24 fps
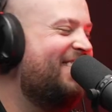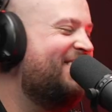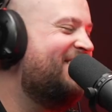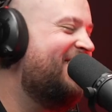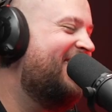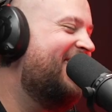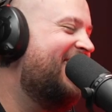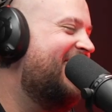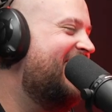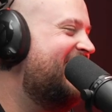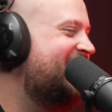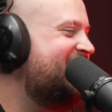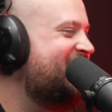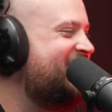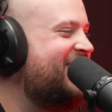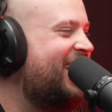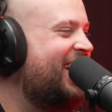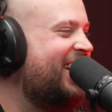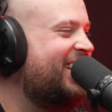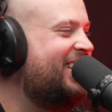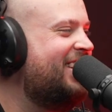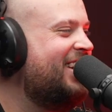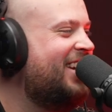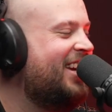right. I was
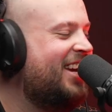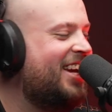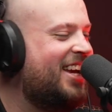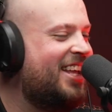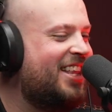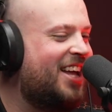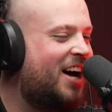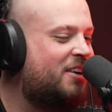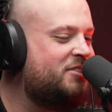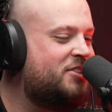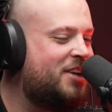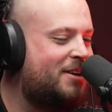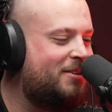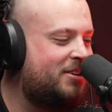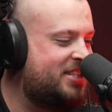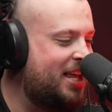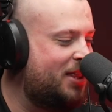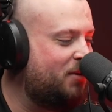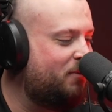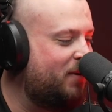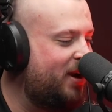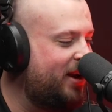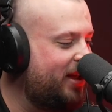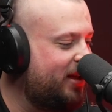like, the whole time I was
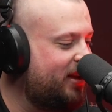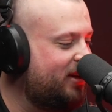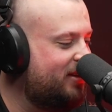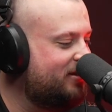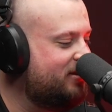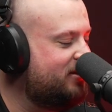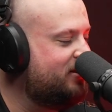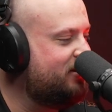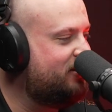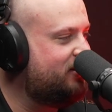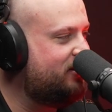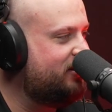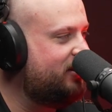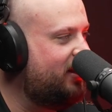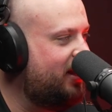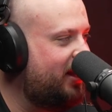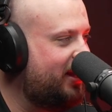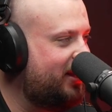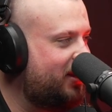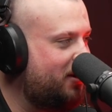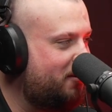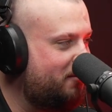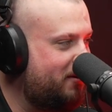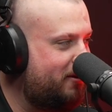at the wedding, I was literally
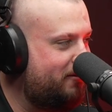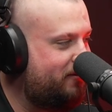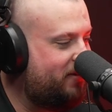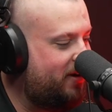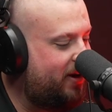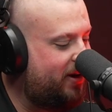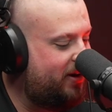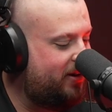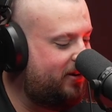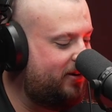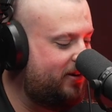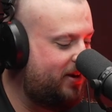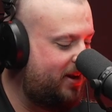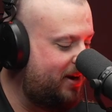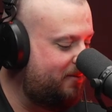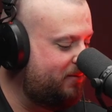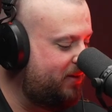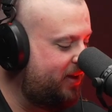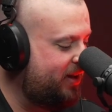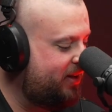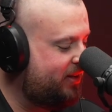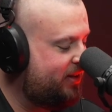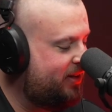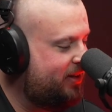like on my phone and I'm
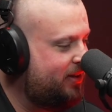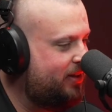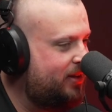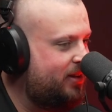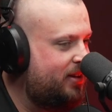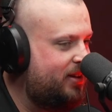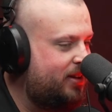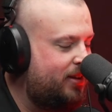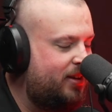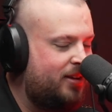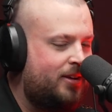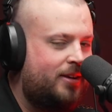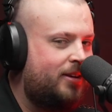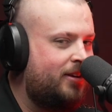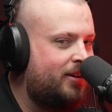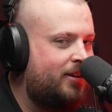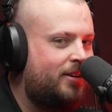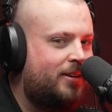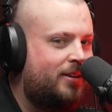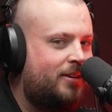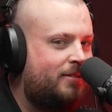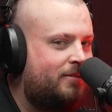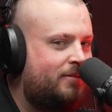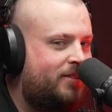like,
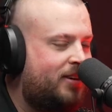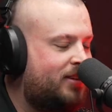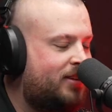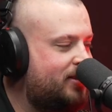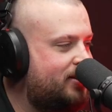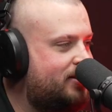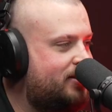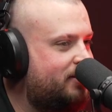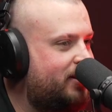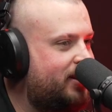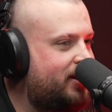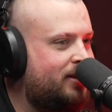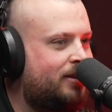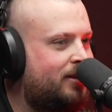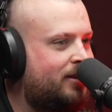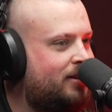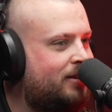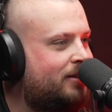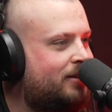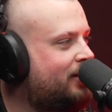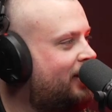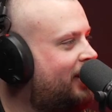fuck this wedding cunt.